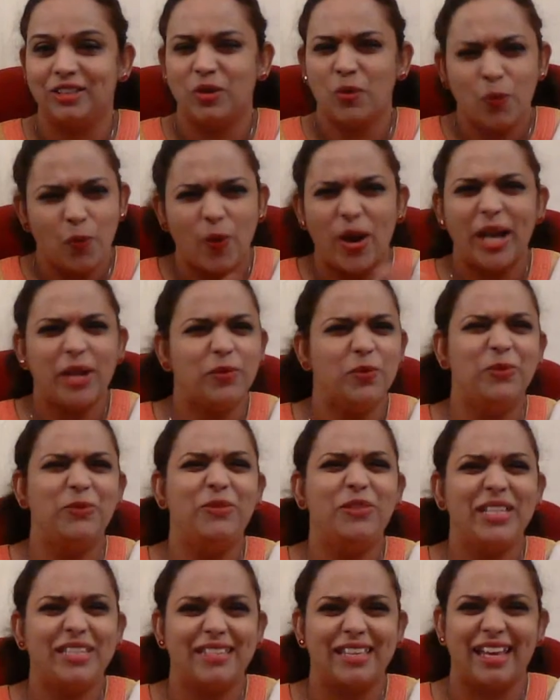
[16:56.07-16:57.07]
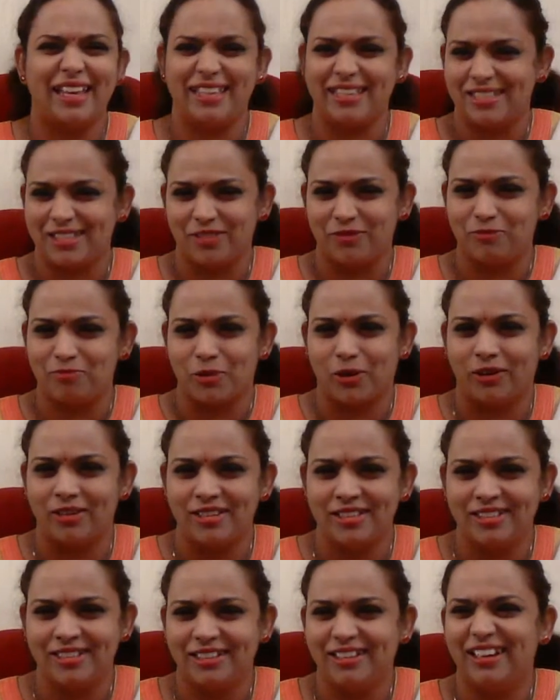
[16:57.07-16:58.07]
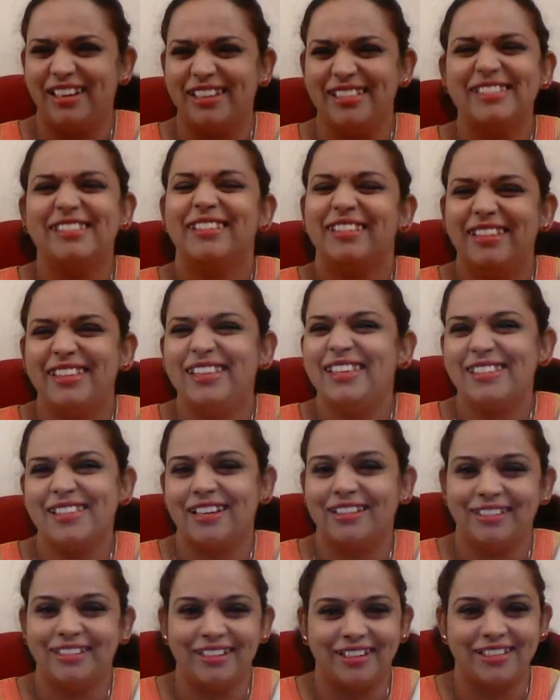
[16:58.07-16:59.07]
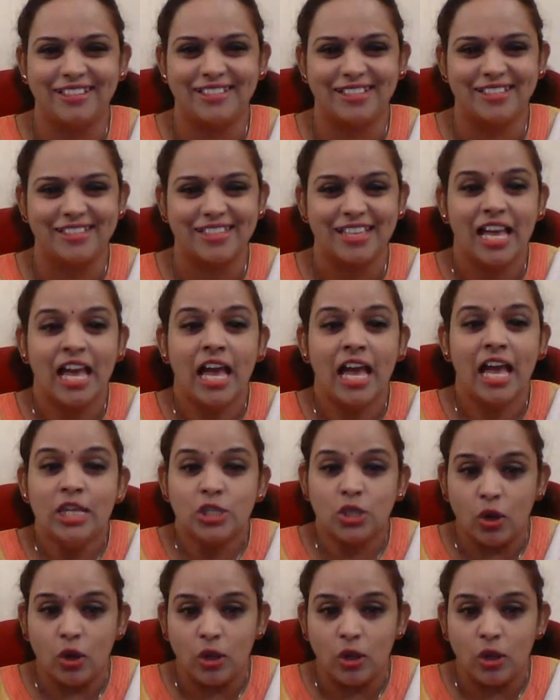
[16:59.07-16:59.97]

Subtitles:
Why would we say he's a prodigy, guys? These are the reasons. So